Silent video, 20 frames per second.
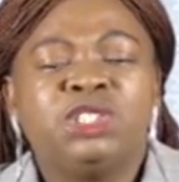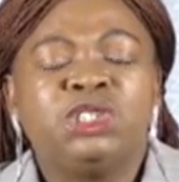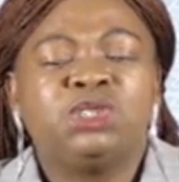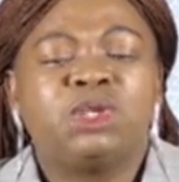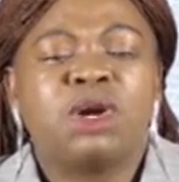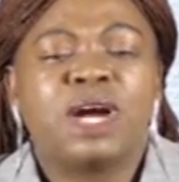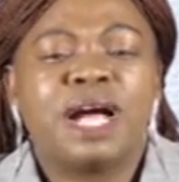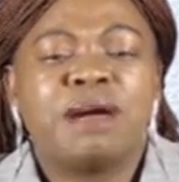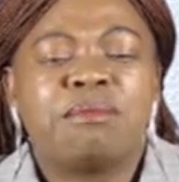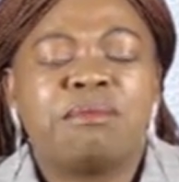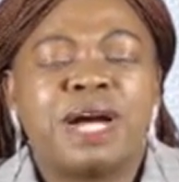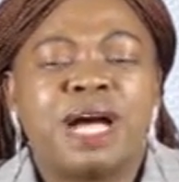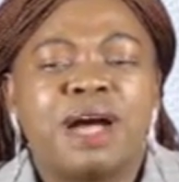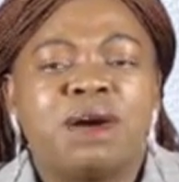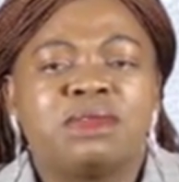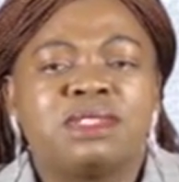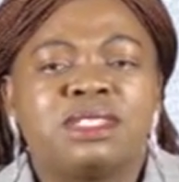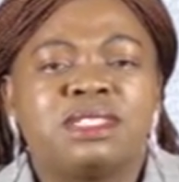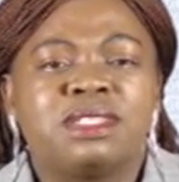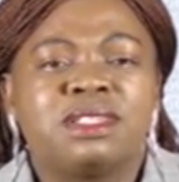Talk
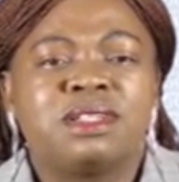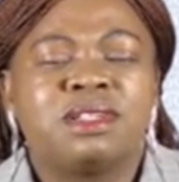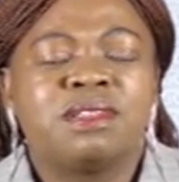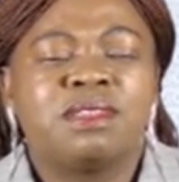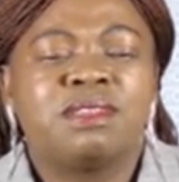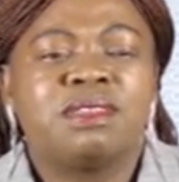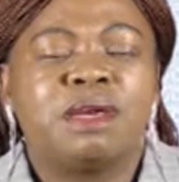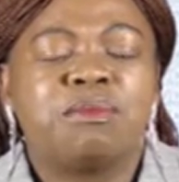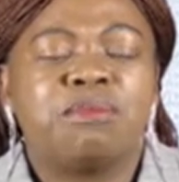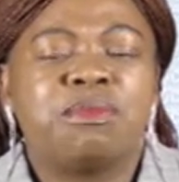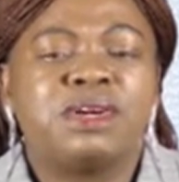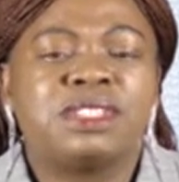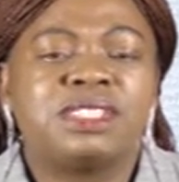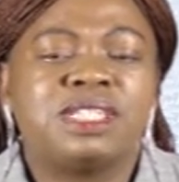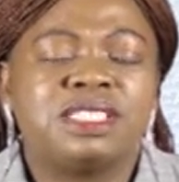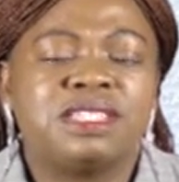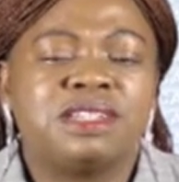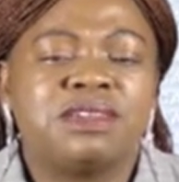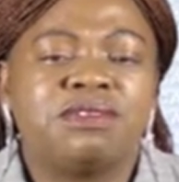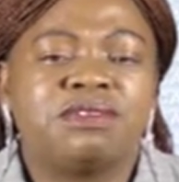about the
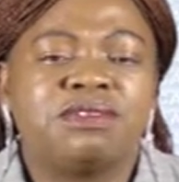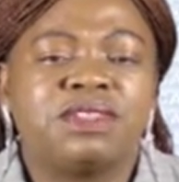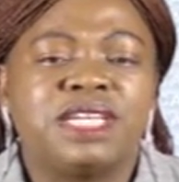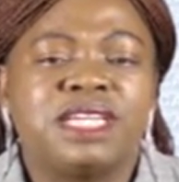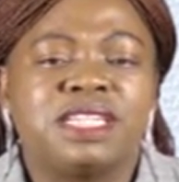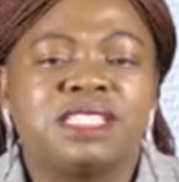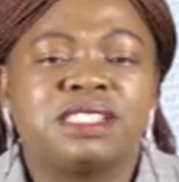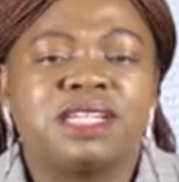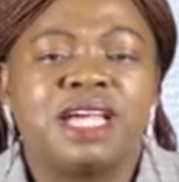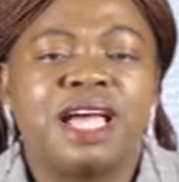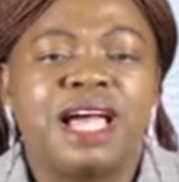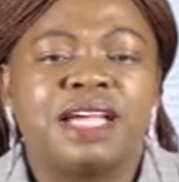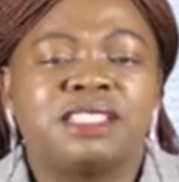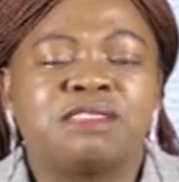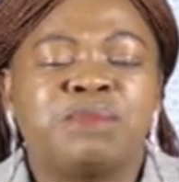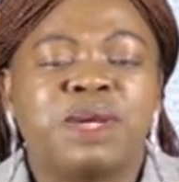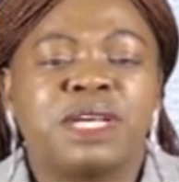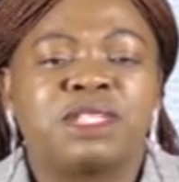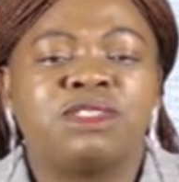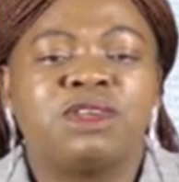positive
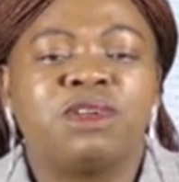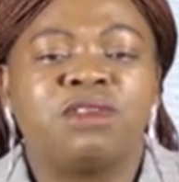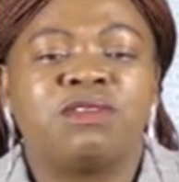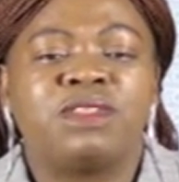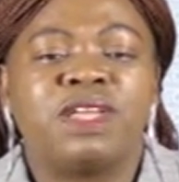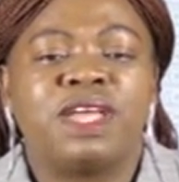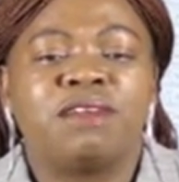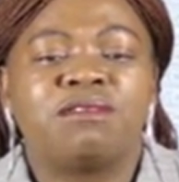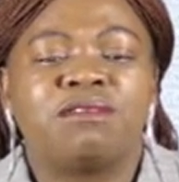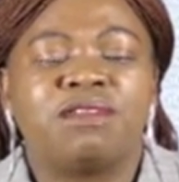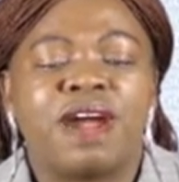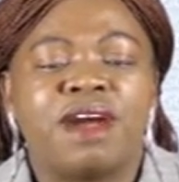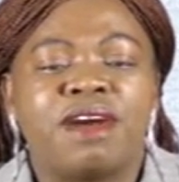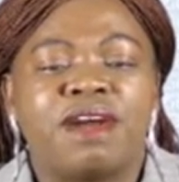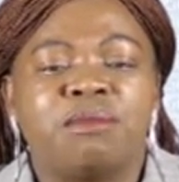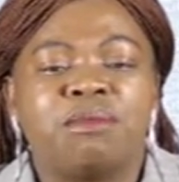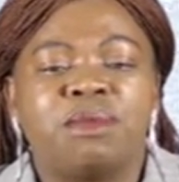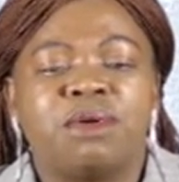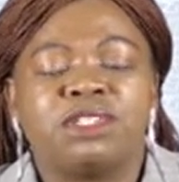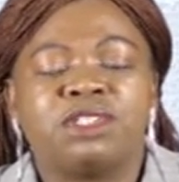aspect of the
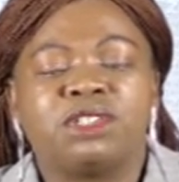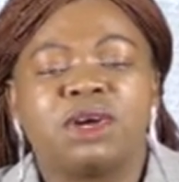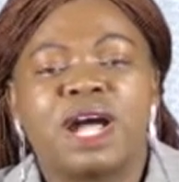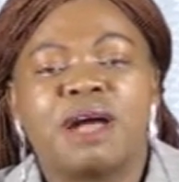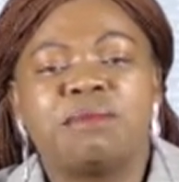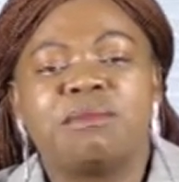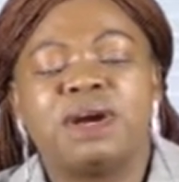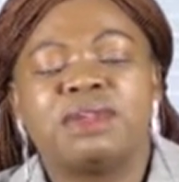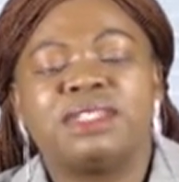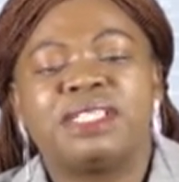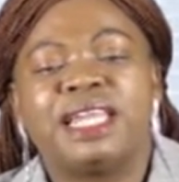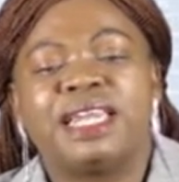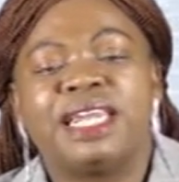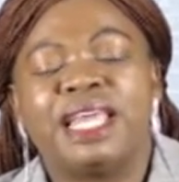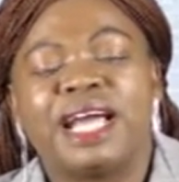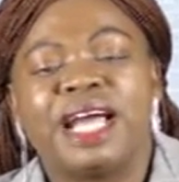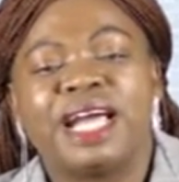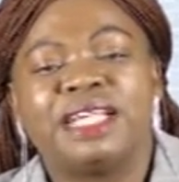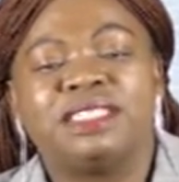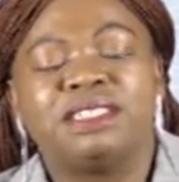variable, talk about the
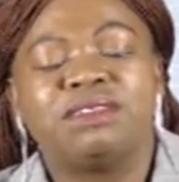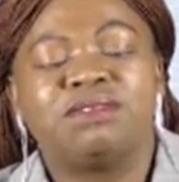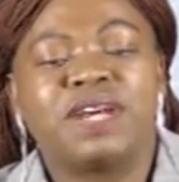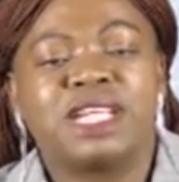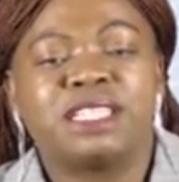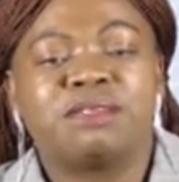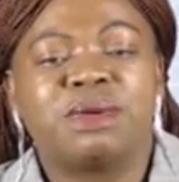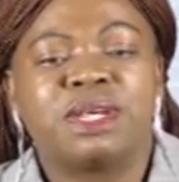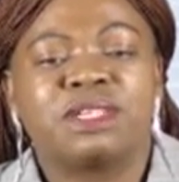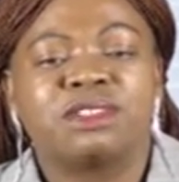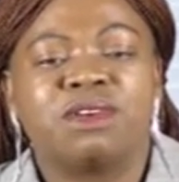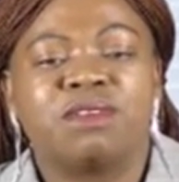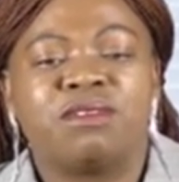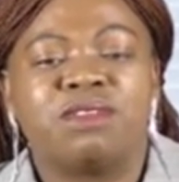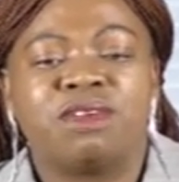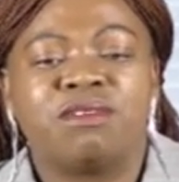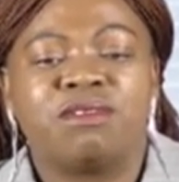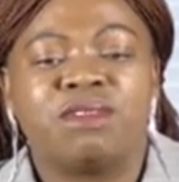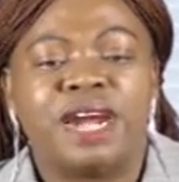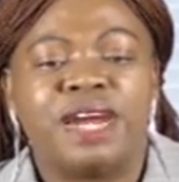negative aspect
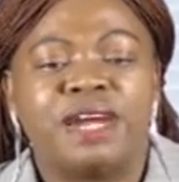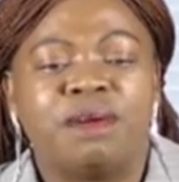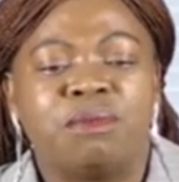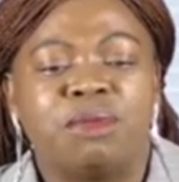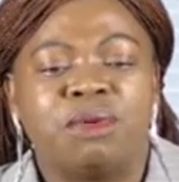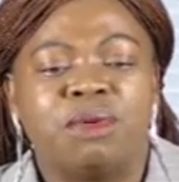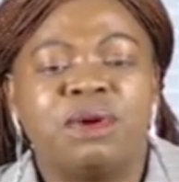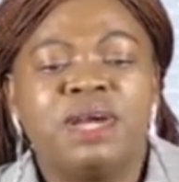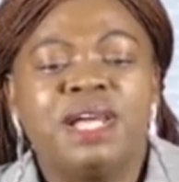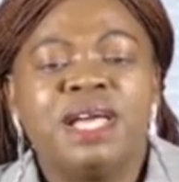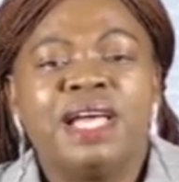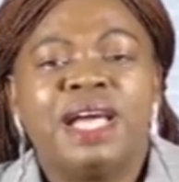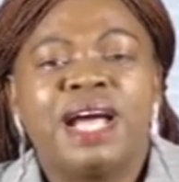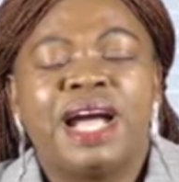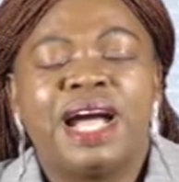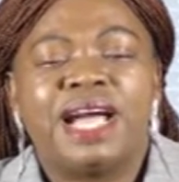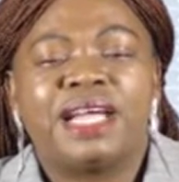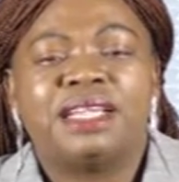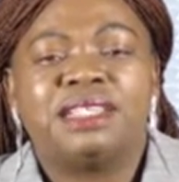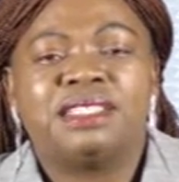of the variable,
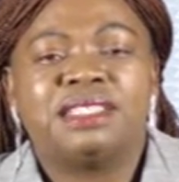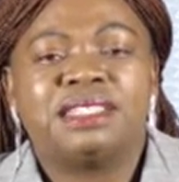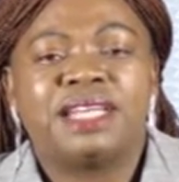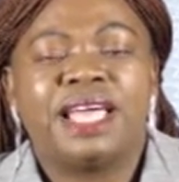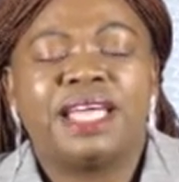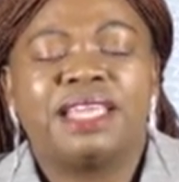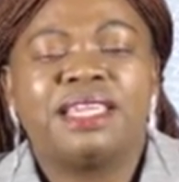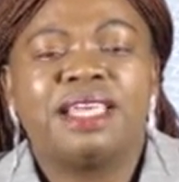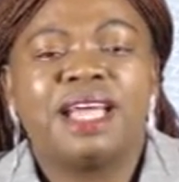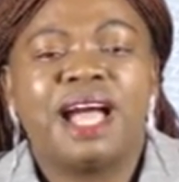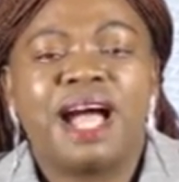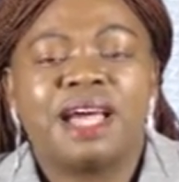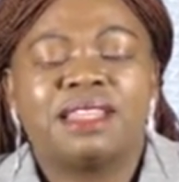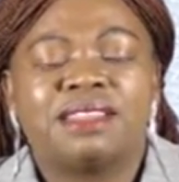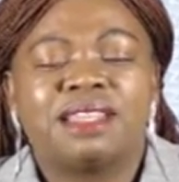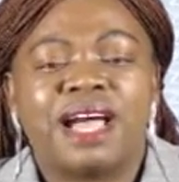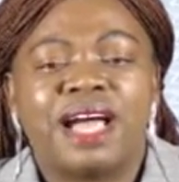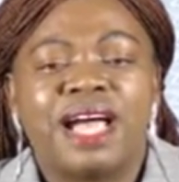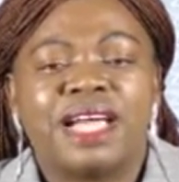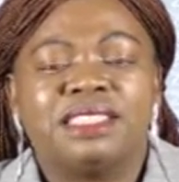and any
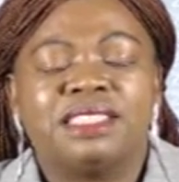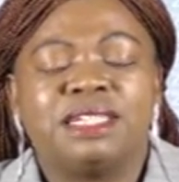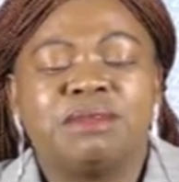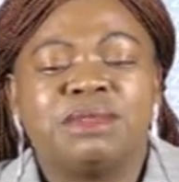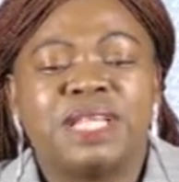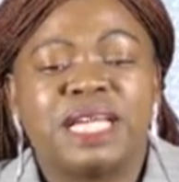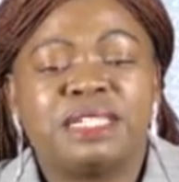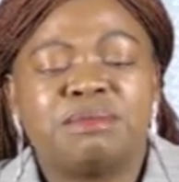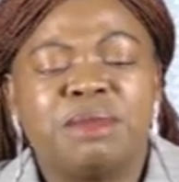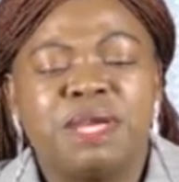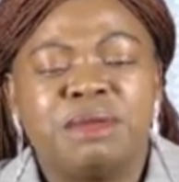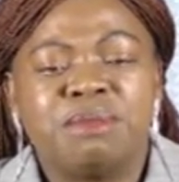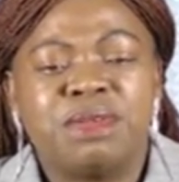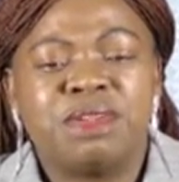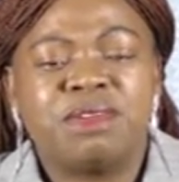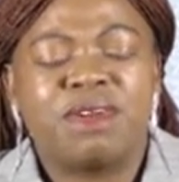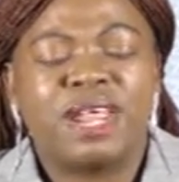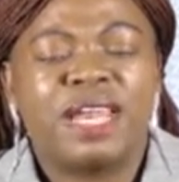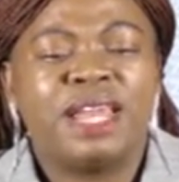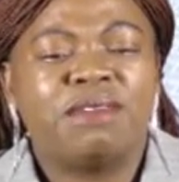other item that may
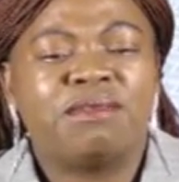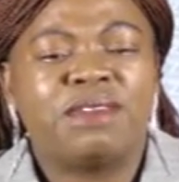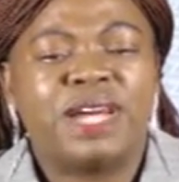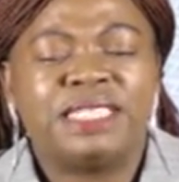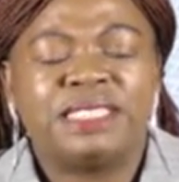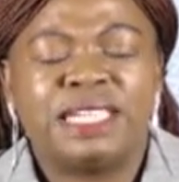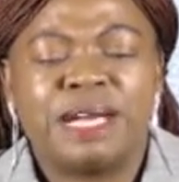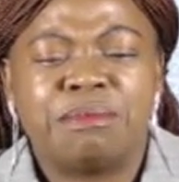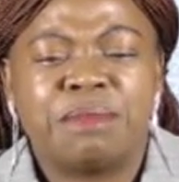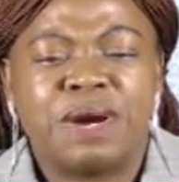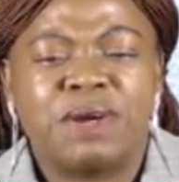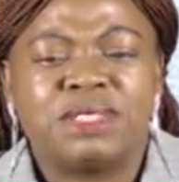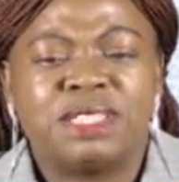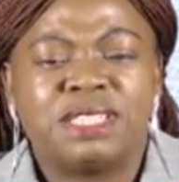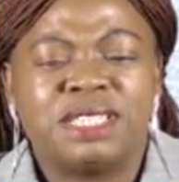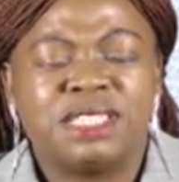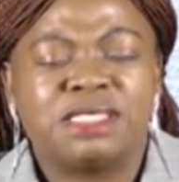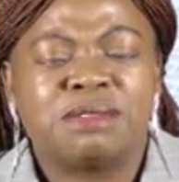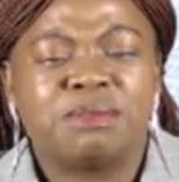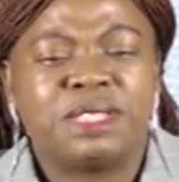be relevant about
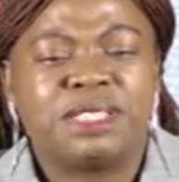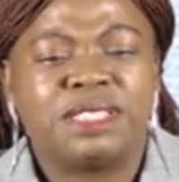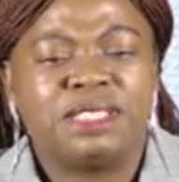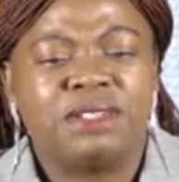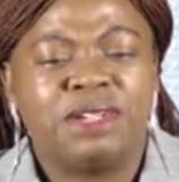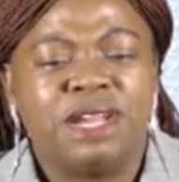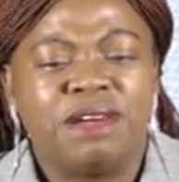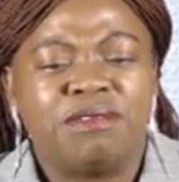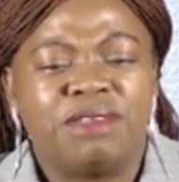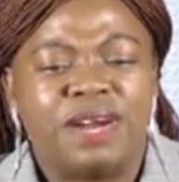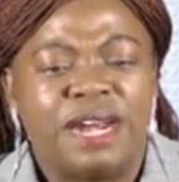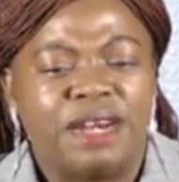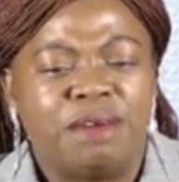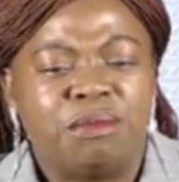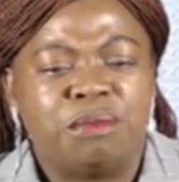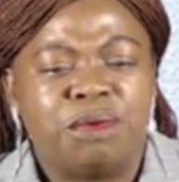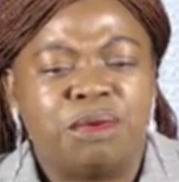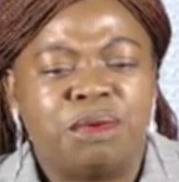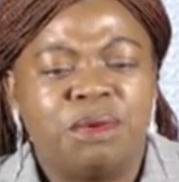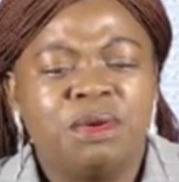this particular
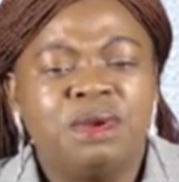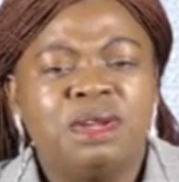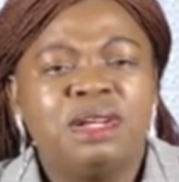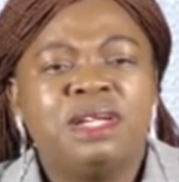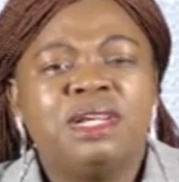variable.